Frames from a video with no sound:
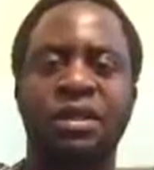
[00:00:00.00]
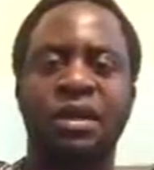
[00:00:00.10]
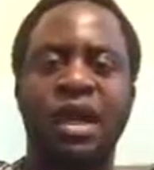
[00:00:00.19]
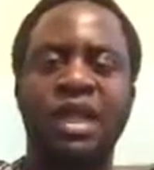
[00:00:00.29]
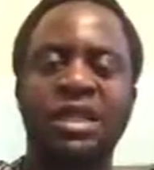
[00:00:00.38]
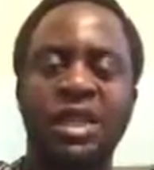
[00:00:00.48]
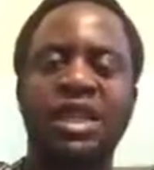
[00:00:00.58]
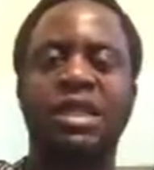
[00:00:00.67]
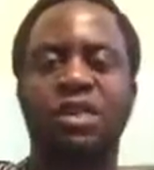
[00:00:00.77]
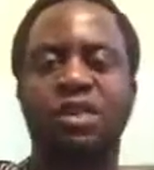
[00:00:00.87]
as the
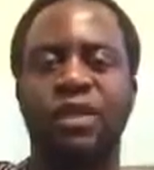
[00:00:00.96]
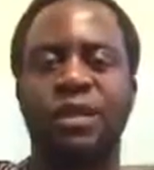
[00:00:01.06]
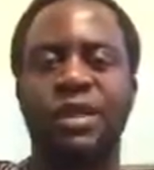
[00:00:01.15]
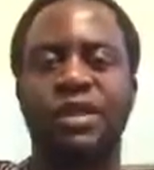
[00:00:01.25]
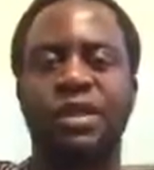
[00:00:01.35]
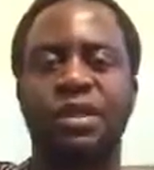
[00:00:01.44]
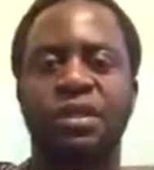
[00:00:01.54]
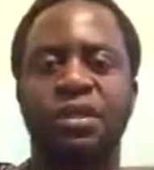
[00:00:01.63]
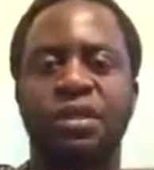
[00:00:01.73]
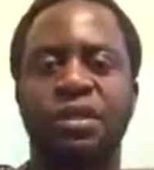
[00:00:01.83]
nations of the world.
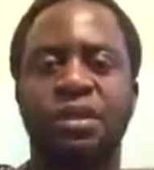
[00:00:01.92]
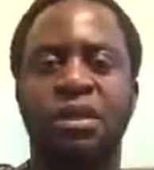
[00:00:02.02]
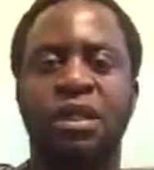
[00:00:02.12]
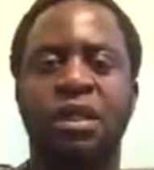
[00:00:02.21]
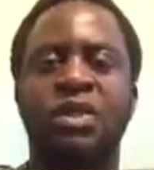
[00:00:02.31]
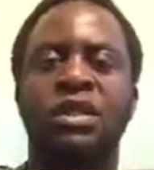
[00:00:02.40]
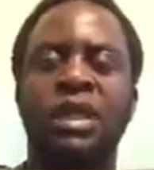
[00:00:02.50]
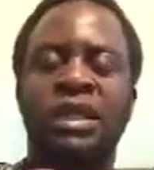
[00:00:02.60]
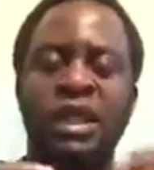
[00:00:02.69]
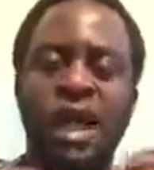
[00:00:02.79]
The
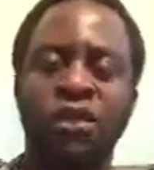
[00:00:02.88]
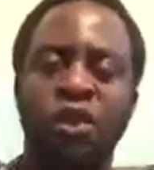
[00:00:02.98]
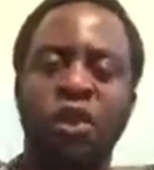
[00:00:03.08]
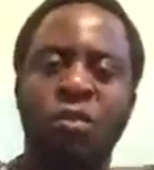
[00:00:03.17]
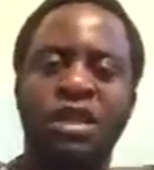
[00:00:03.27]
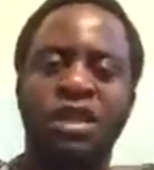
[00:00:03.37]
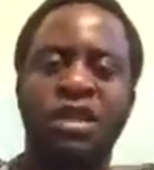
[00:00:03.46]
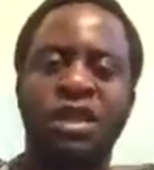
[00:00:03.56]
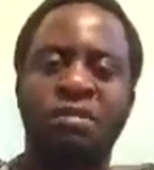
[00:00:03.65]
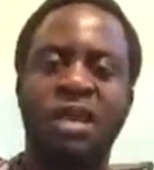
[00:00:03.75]
international
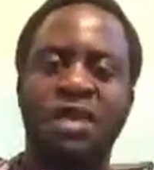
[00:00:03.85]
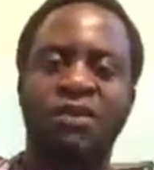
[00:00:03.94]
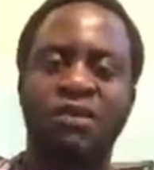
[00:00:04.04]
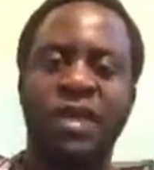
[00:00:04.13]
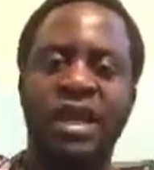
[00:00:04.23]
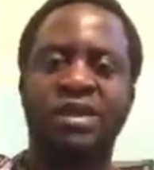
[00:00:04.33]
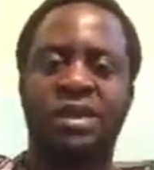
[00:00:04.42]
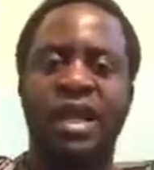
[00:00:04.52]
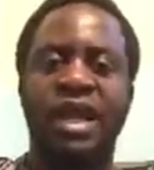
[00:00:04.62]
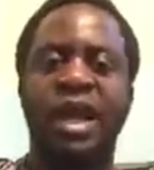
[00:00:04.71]
community must therefore get
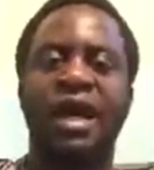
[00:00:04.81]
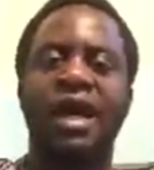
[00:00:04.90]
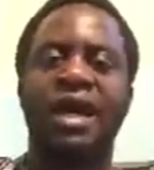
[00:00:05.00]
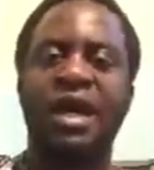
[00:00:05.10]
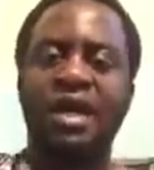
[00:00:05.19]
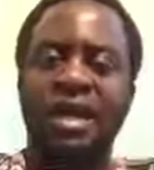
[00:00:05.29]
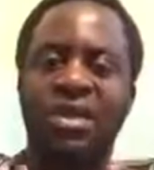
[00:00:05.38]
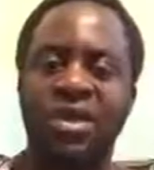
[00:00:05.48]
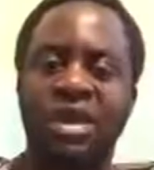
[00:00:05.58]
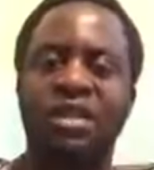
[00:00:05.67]
together and
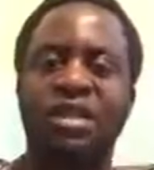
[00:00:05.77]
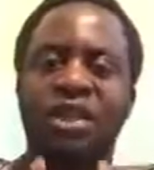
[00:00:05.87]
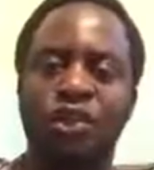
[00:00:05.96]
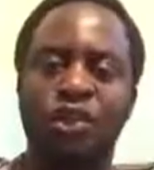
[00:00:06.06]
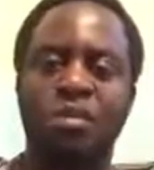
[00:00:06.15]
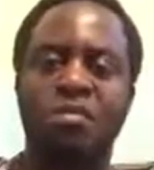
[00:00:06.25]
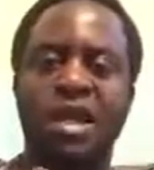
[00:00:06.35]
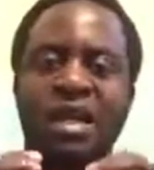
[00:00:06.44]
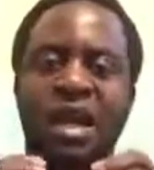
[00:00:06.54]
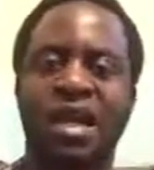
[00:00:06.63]
address
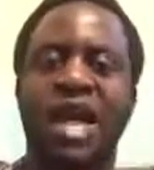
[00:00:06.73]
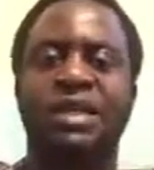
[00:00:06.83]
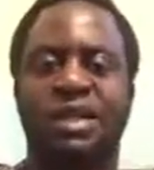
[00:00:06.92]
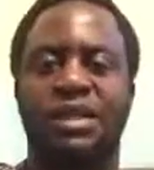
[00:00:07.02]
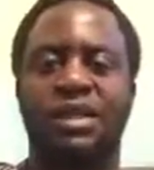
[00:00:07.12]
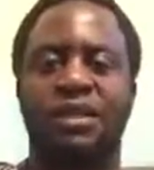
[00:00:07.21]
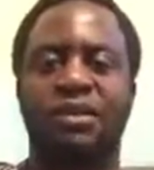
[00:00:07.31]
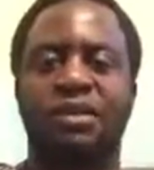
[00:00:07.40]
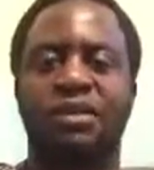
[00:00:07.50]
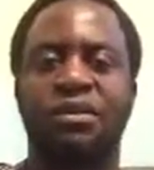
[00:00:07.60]
human crises.
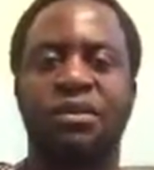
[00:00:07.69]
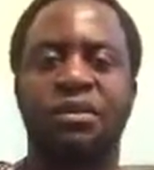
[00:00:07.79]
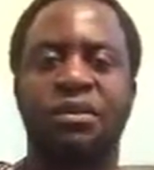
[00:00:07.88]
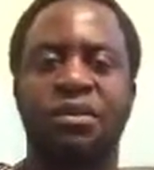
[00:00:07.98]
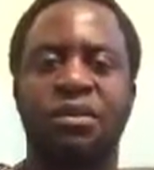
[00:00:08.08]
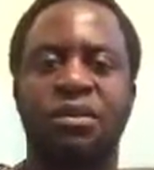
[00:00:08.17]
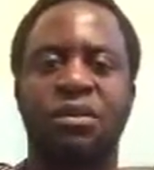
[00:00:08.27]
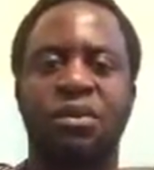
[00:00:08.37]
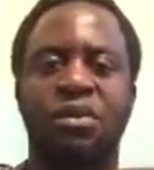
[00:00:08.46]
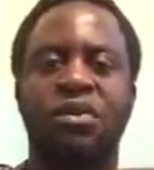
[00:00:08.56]

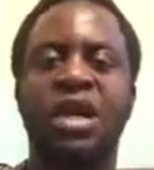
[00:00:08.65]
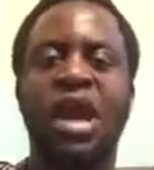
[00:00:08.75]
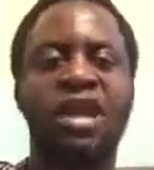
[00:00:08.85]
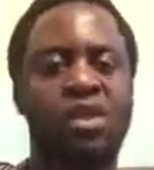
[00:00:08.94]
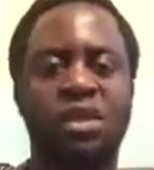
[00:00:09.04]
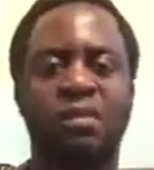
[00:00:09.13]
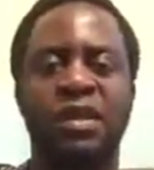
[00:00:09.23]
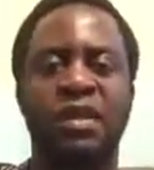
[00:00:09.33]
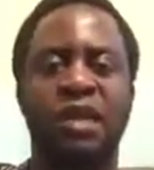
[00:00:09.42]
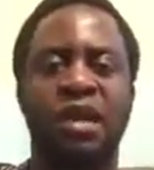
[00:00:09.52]
We cannot
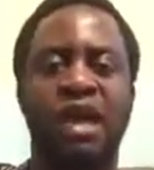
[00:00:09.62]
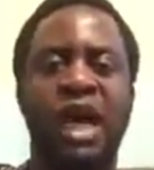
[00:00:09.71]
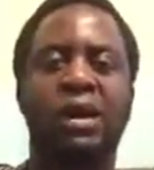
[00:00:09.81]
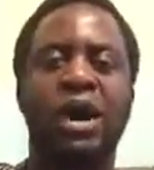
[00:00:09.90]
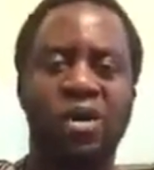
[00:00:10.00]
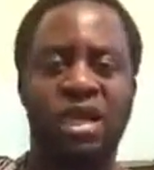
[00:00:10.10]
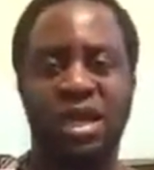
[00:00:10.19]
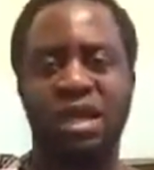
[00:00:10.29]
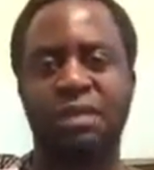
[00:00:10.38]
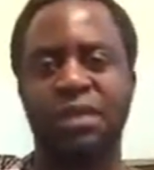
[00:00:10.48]
be our own
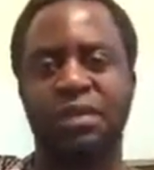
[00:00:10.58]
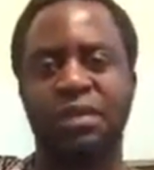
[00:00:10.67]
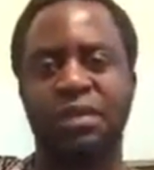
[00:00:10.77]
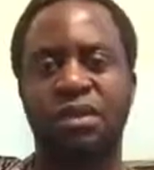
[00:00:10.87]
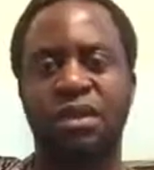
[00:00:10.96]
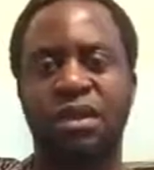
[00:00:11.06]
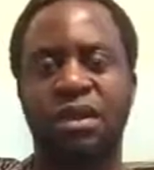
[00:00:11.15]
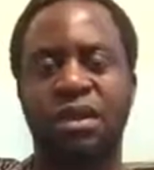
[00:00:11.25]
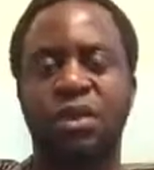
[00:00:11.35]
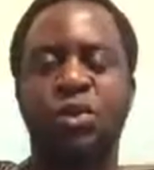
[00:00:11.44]
enemies.
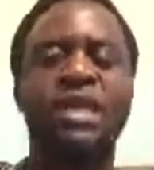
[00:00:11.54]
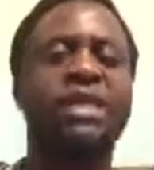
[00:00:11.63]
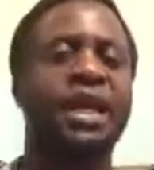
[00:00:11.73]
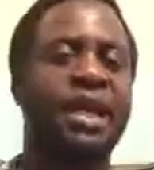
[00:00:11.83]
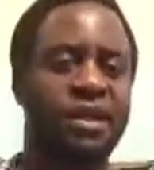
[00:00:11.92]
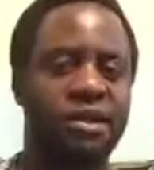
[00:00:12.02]
So once again,